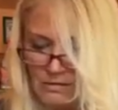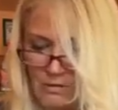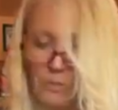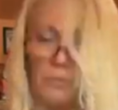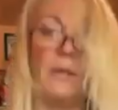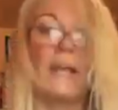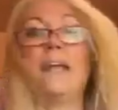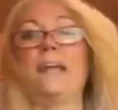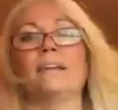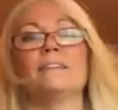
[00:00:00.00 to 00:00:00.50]

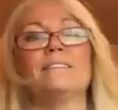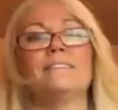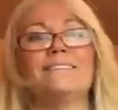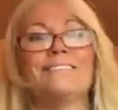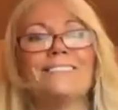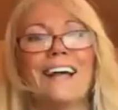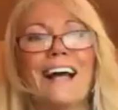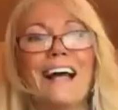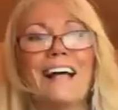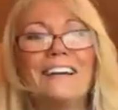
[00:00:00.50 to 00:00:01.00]
I didn't even know
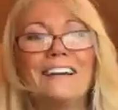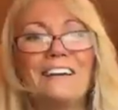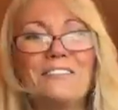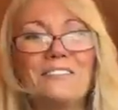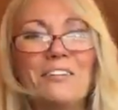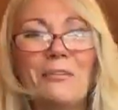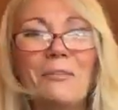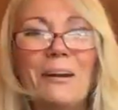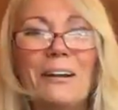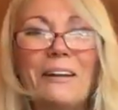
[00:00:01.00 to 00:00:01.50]
what cocaine
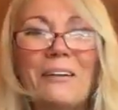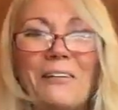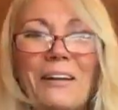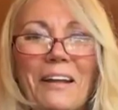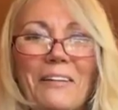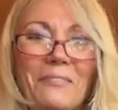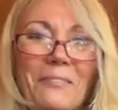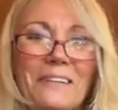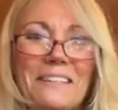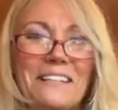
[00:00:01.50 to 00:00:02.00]
was at
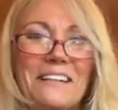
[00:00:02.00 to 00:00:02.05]
13.